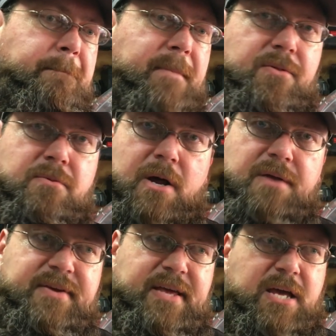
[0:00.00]
other
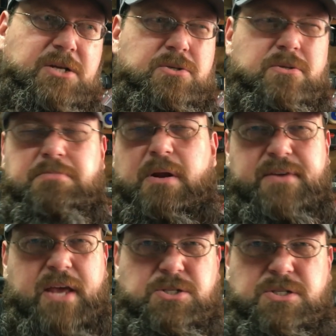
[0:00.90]
modifications.
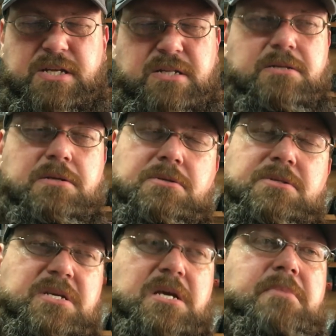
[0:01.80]
Modifications didn't
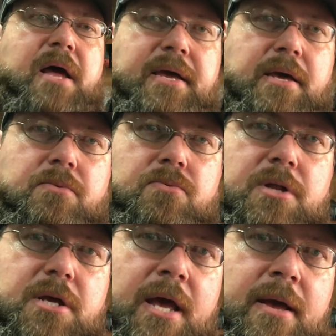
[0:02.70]
seem like it
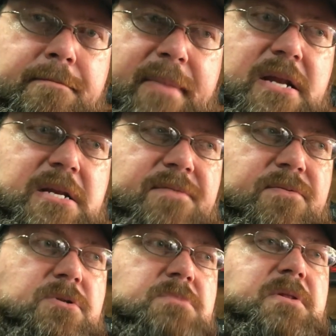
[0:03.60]
really made a
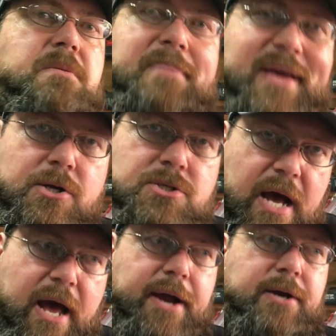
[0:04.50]
difference, but the bigger
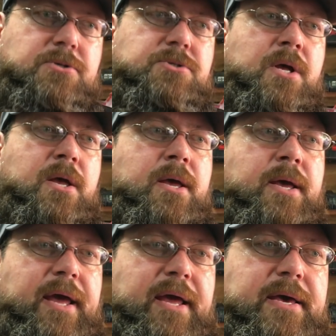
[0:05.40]
tires
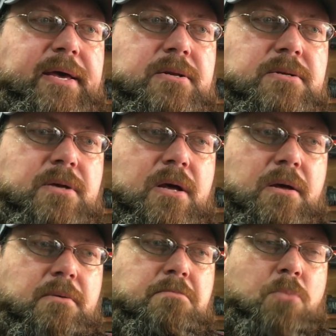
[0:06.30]
and
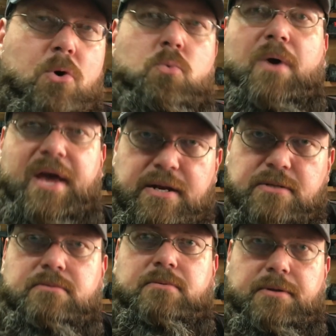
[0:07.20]
more weight,
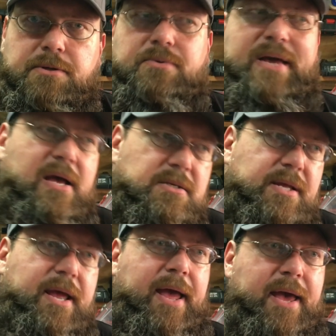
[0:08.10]
guys
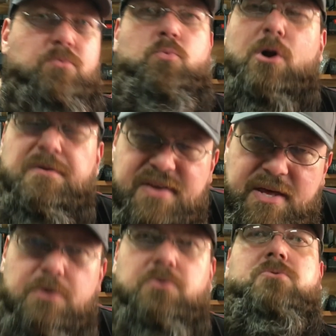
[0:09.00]
that had work
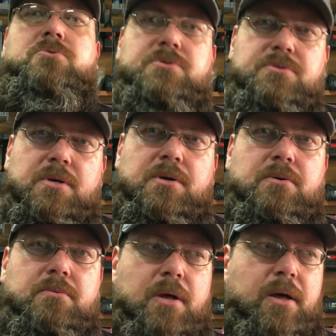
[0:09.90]
vehicles
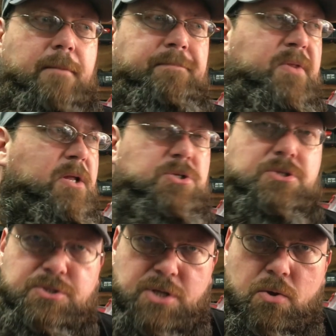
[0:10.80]
or just
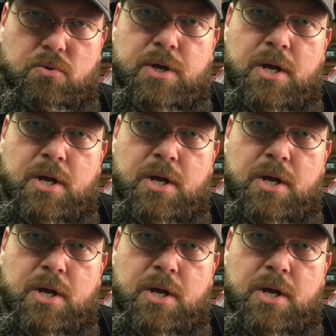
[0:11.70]
towed,